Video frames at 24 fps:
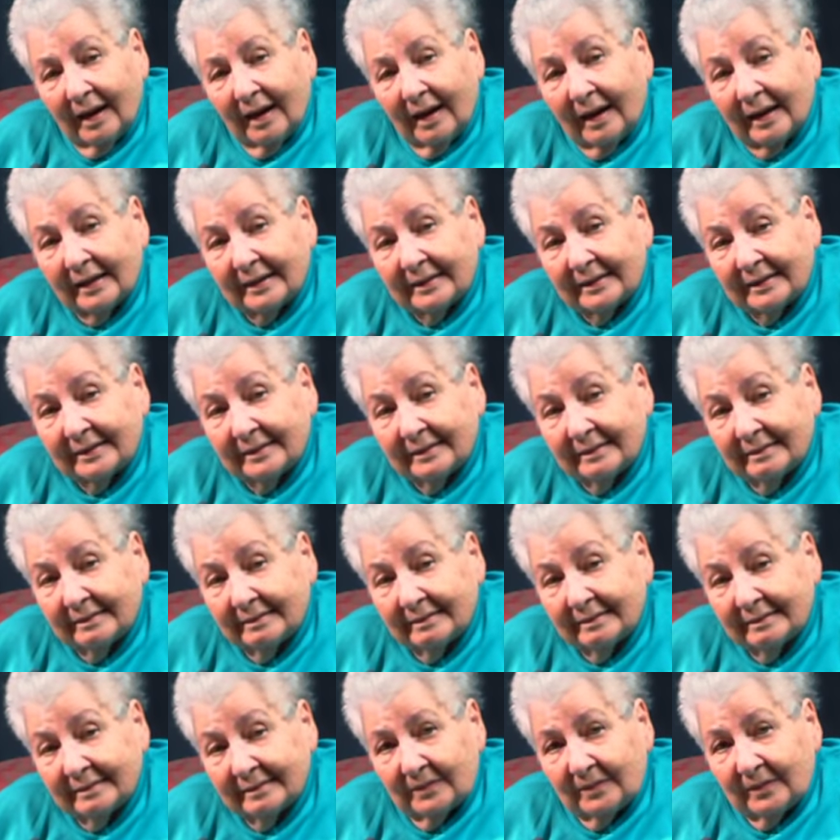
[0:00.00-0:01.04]
I
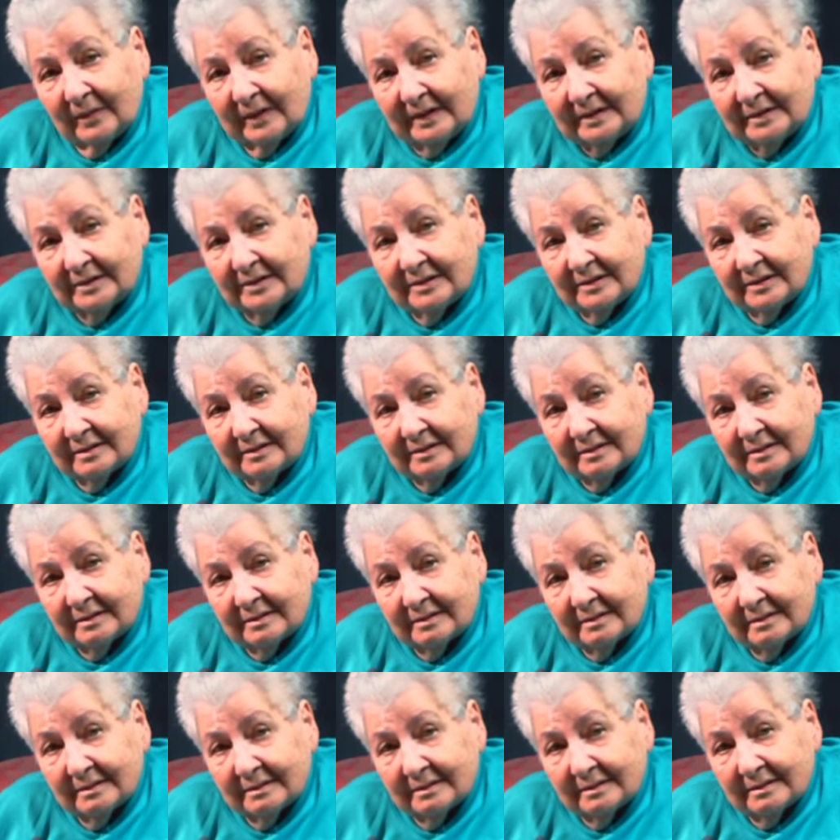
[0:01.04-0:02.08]
went to
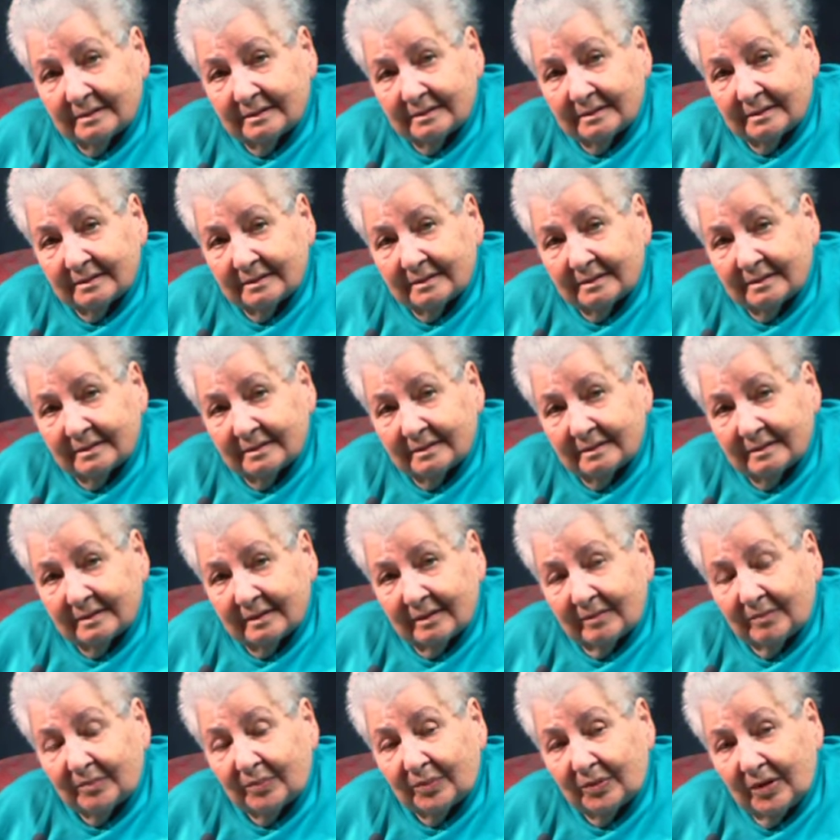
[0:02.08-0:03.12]

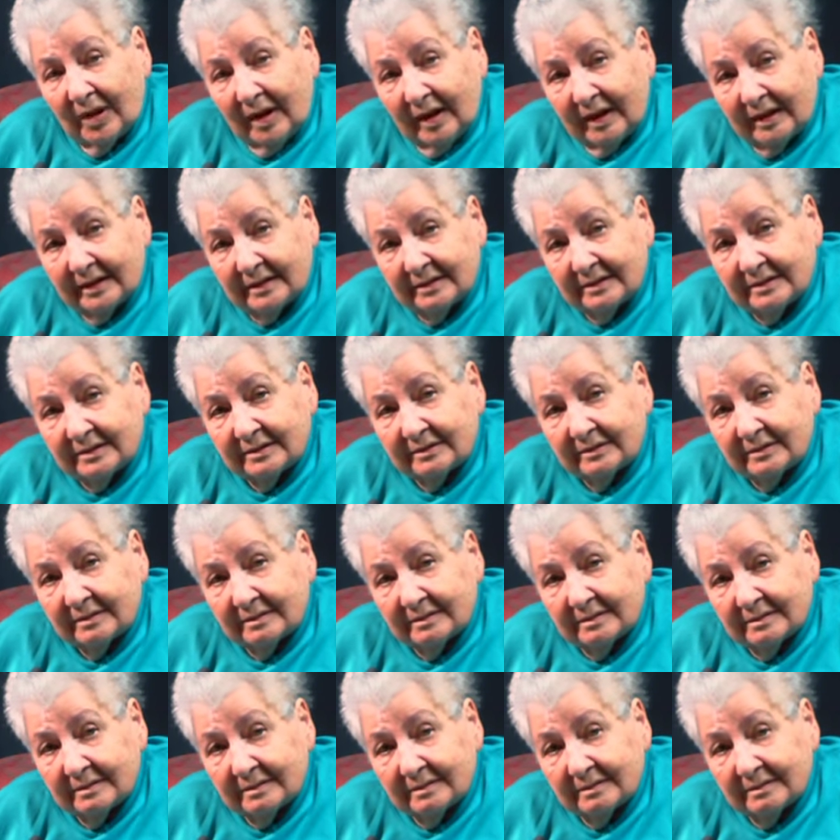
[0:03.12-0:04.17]
apply
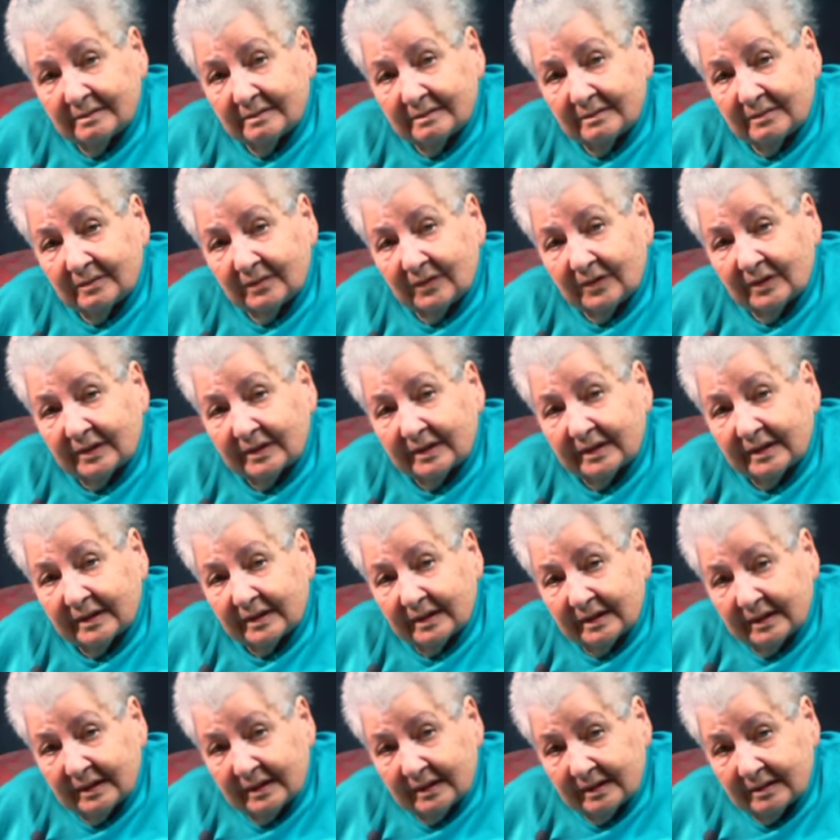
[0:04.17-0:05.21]
to work
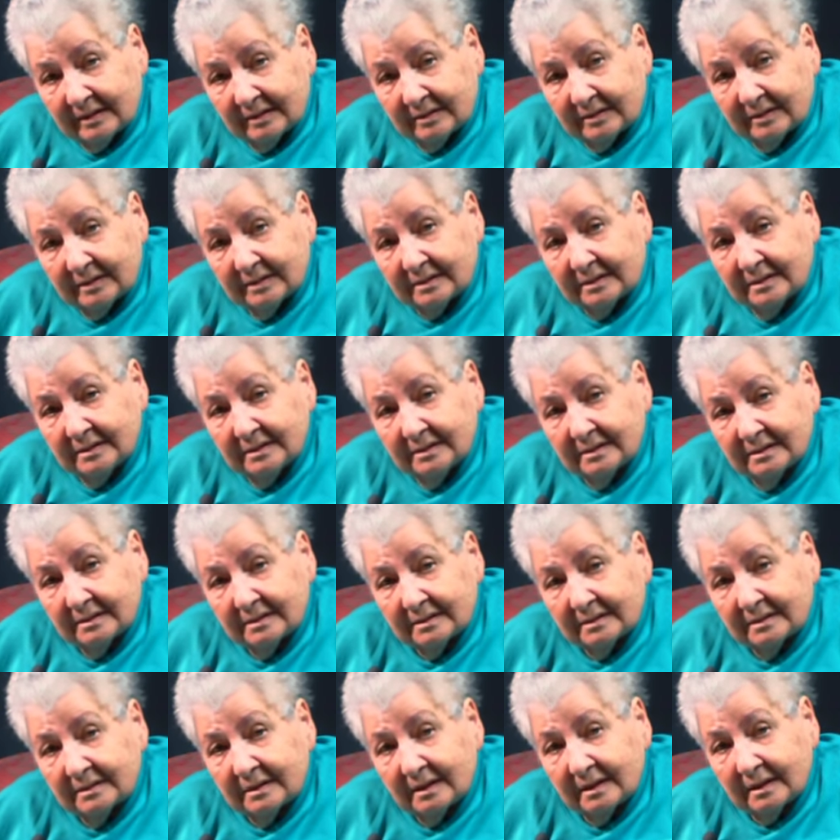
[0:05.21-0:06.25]
at Kinderland,
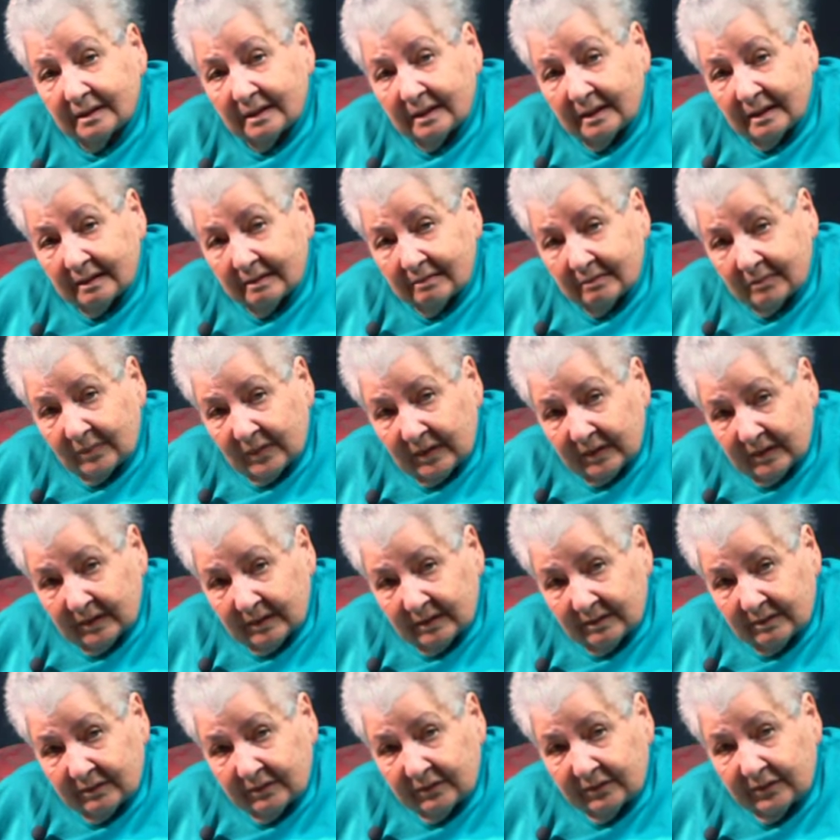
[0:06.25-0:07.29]
and I had my
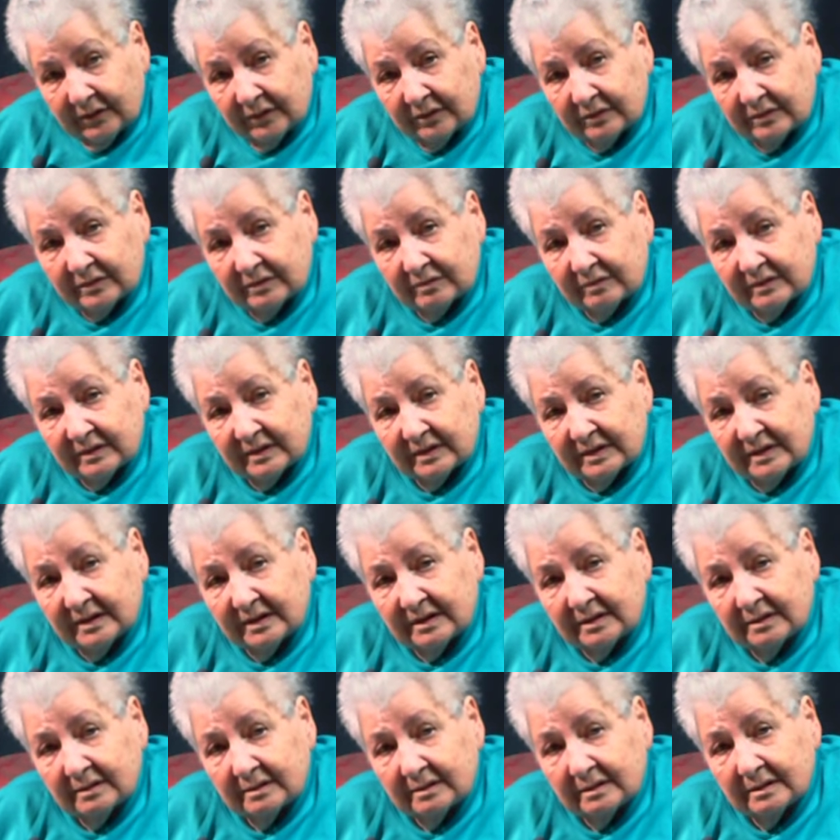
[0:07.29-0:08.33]
interviews with
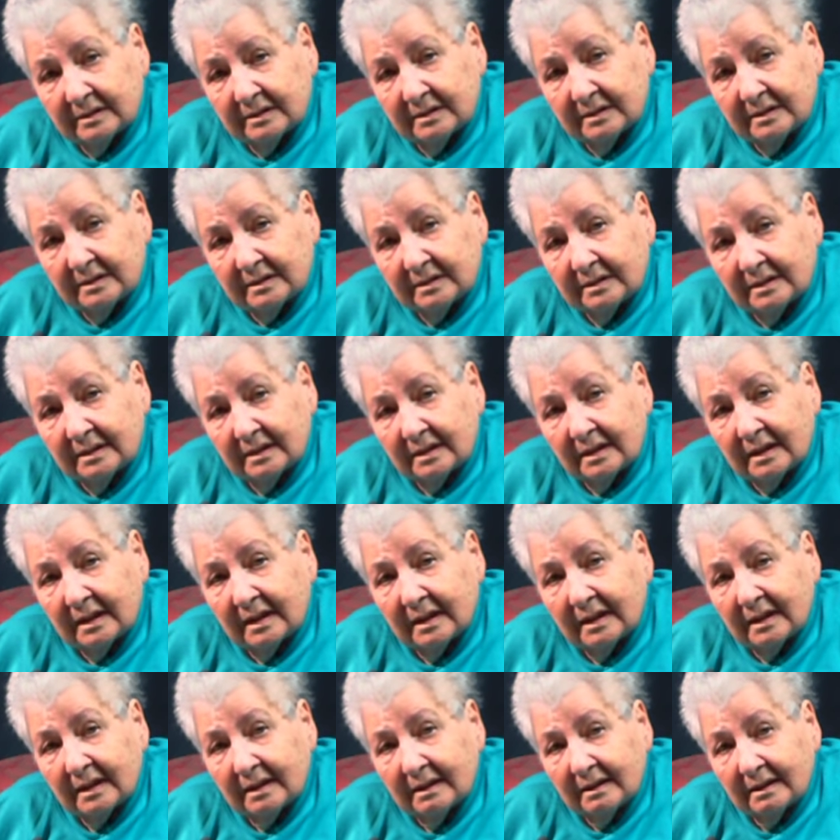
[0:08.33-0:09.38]
Kinderland, and then
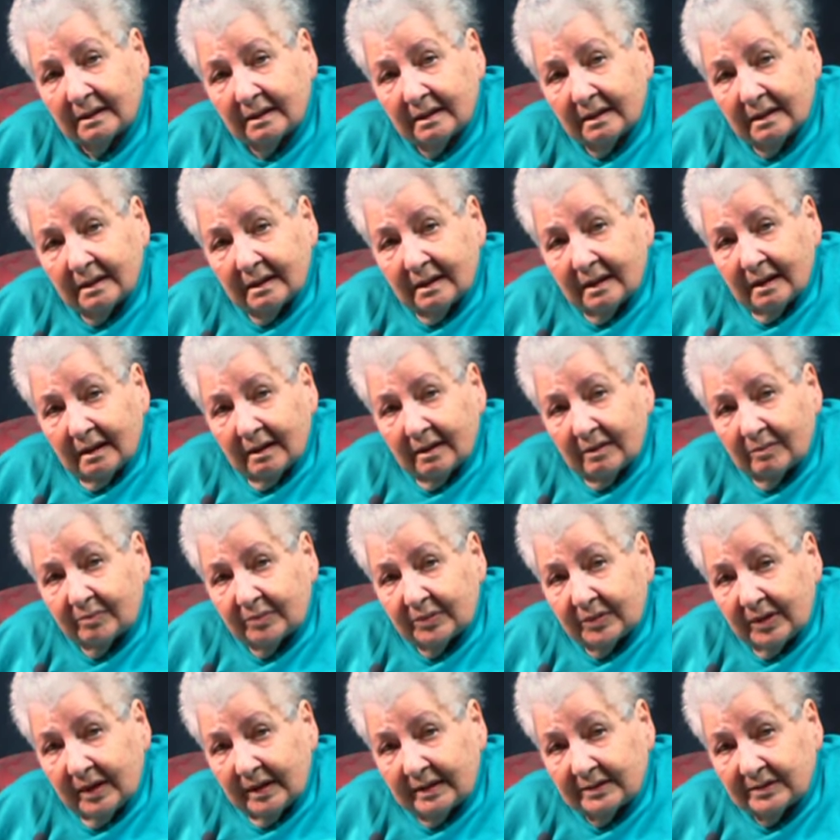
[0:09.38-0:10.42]
I
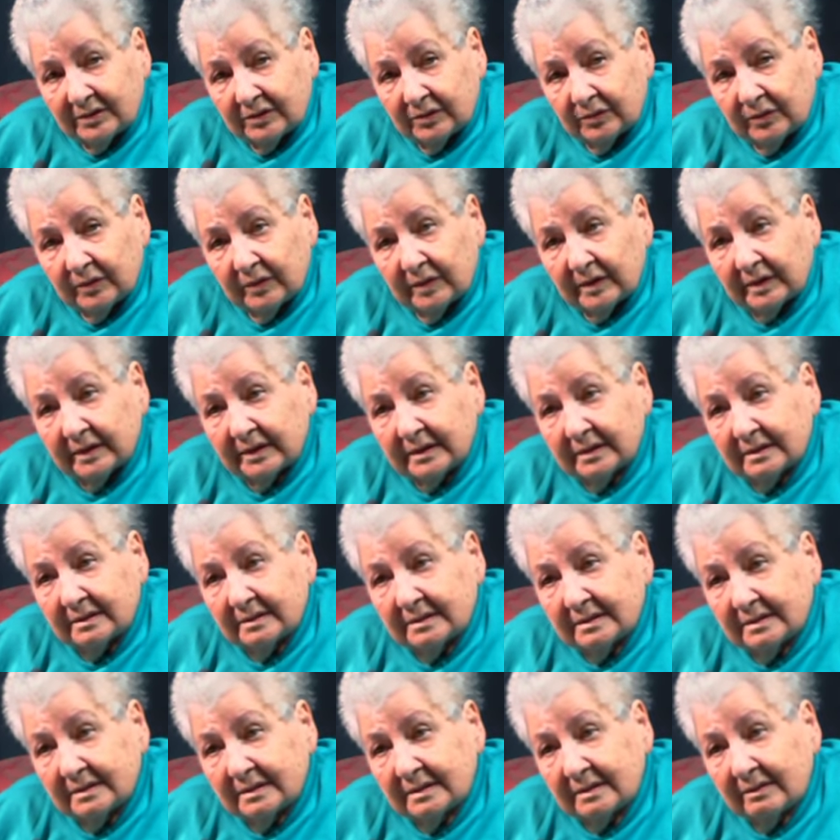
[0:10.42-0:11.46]
applied to work
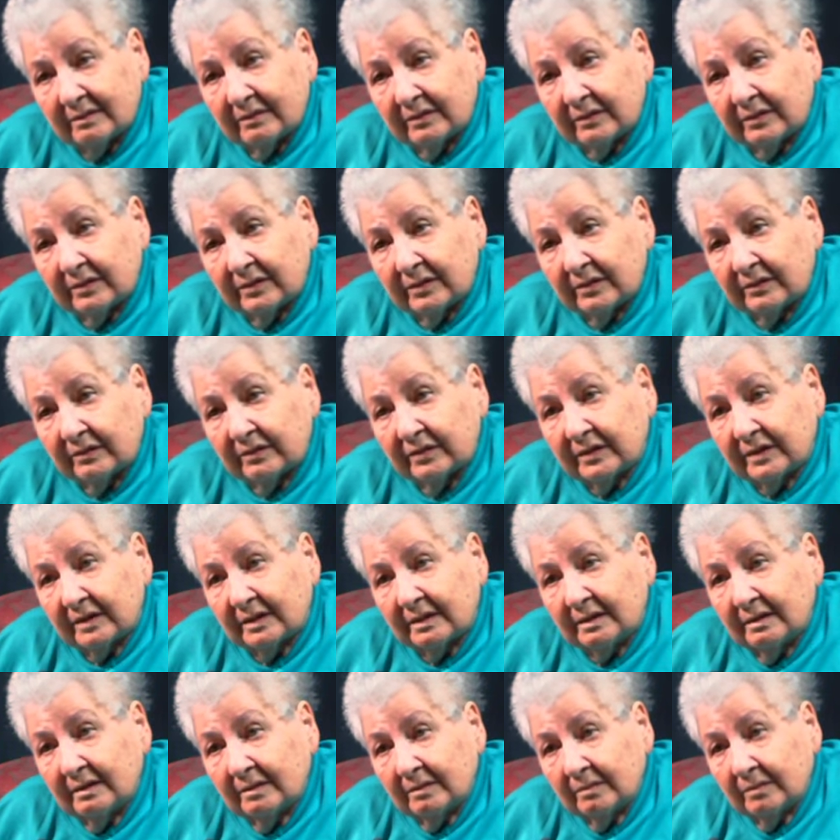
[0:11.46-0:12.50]
in several of
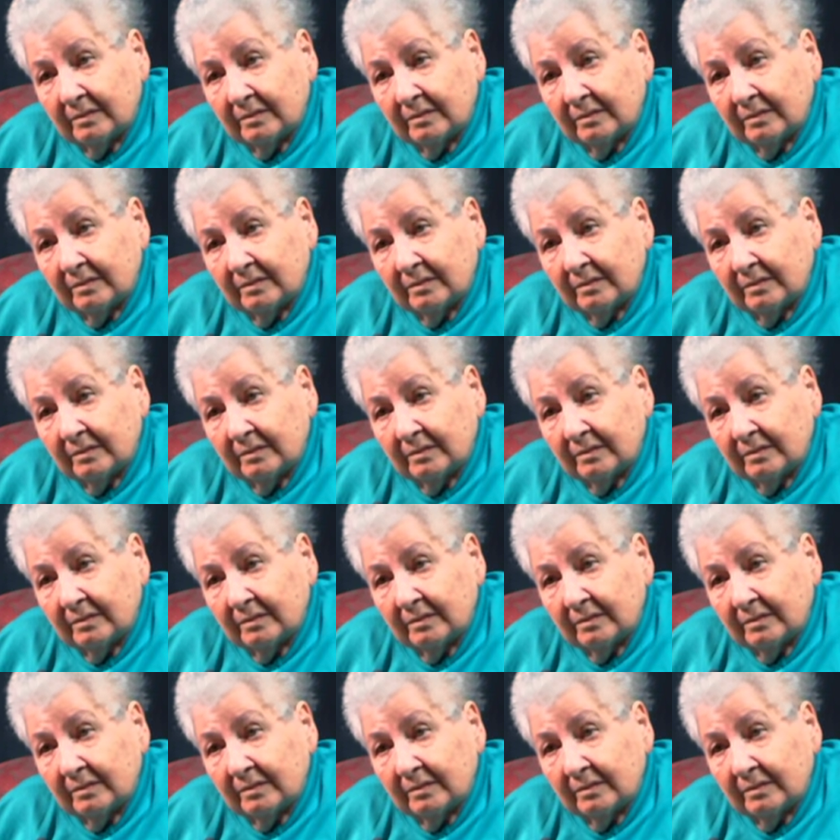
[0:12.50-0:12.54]
the